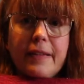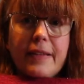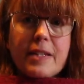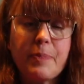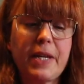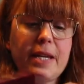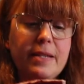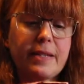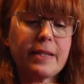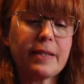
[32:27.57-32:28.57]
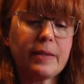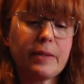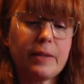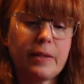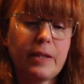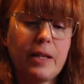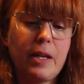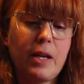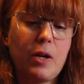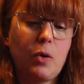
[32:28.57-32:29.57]
This piece,
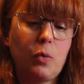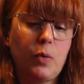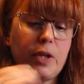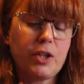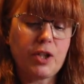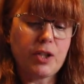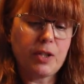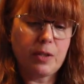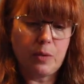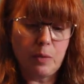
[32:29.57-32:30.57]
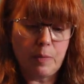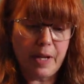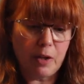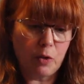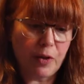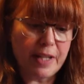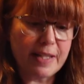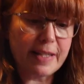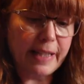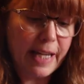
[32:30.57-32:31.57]
which would make a great
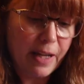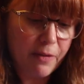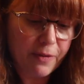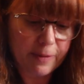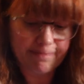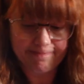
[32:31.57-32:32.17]
sleeve,